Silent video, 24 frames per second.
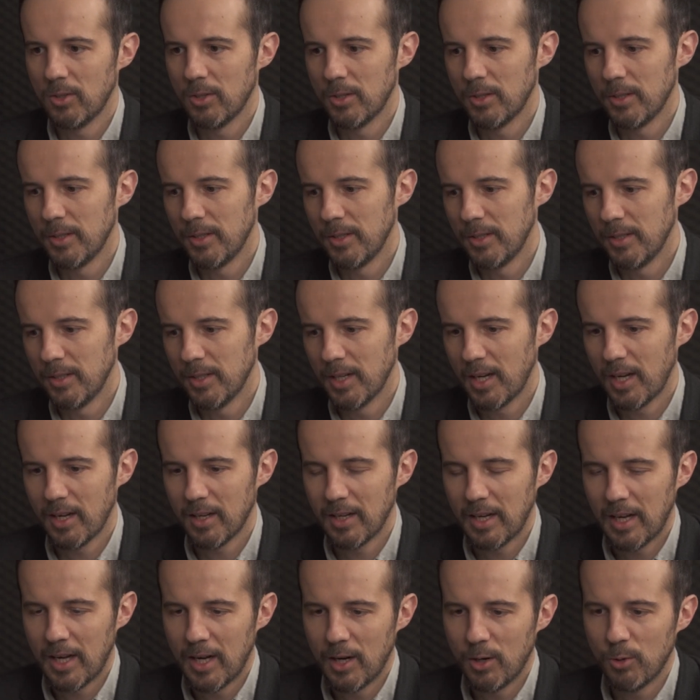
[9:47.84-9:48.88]
or
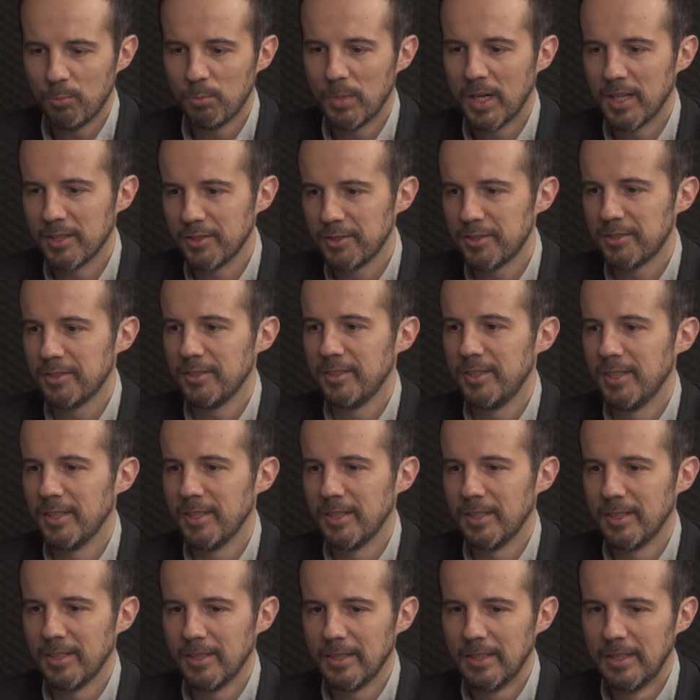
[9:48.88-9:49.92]
how much
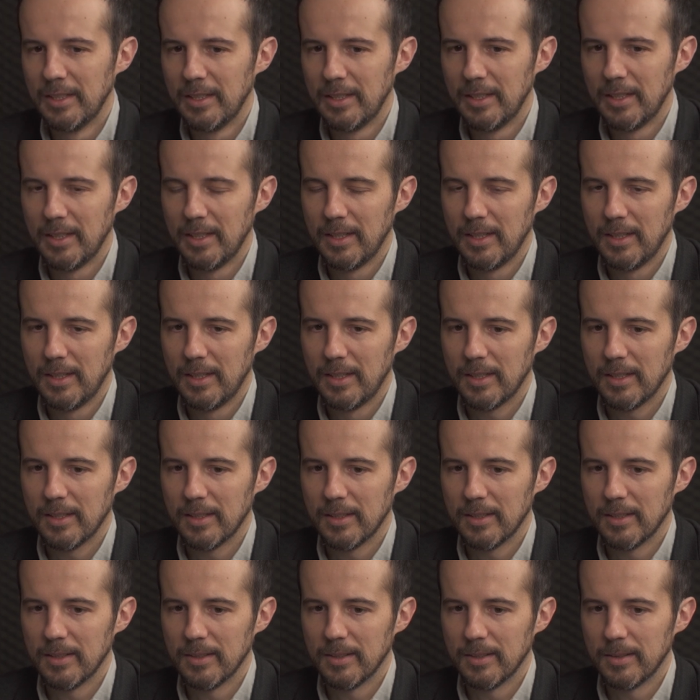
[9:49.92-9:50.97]
the
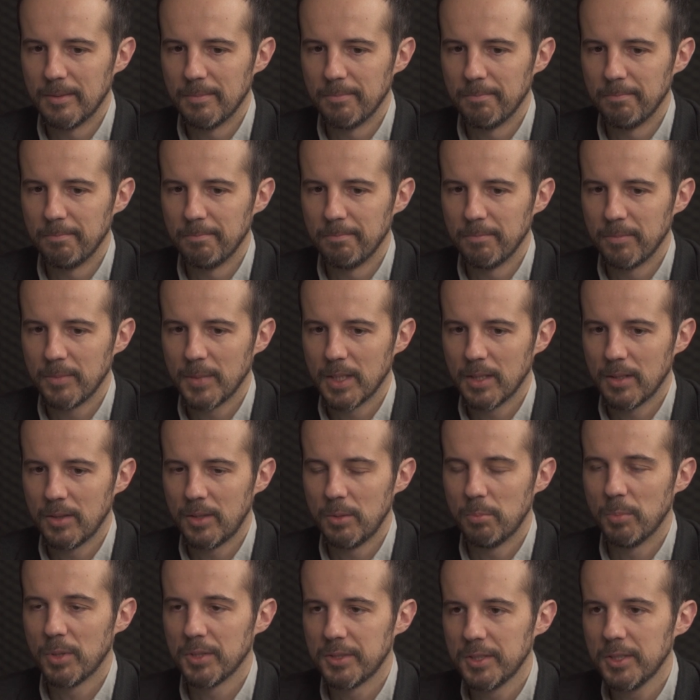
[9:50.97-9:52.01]

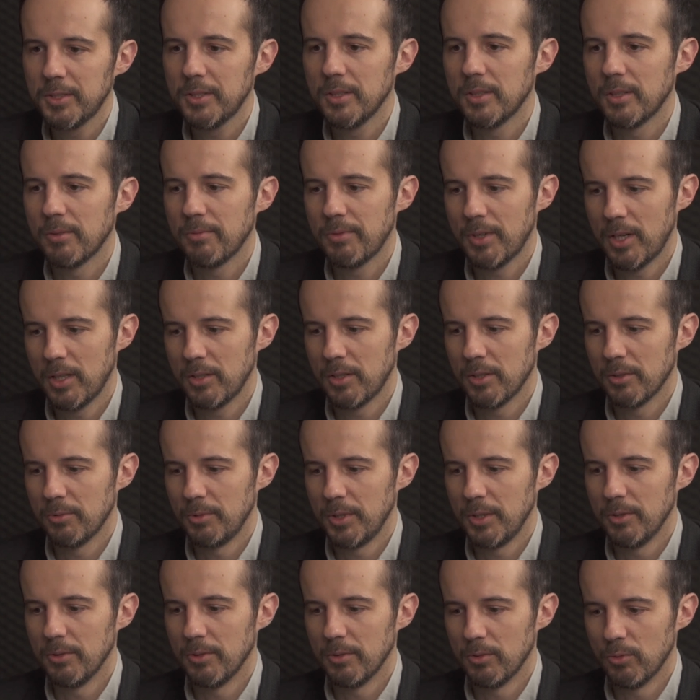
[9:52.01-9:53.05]
The position of
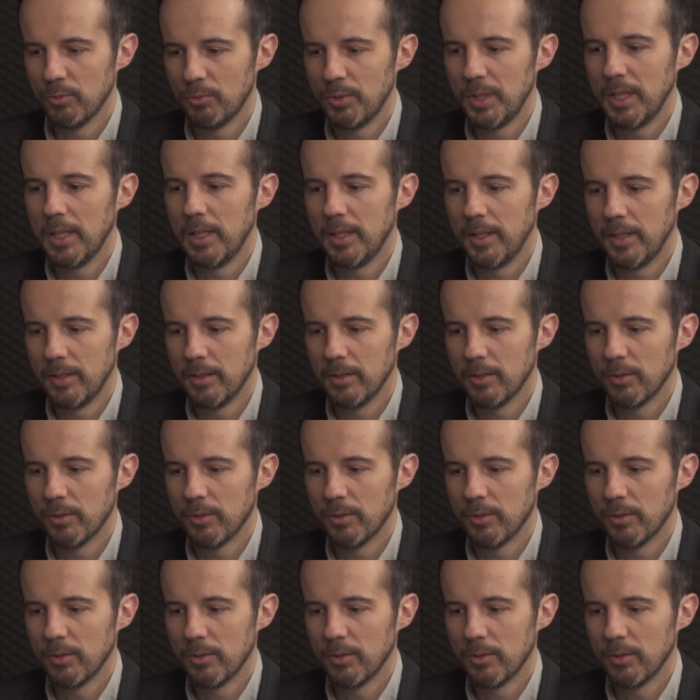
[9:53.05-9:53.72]
Hungary really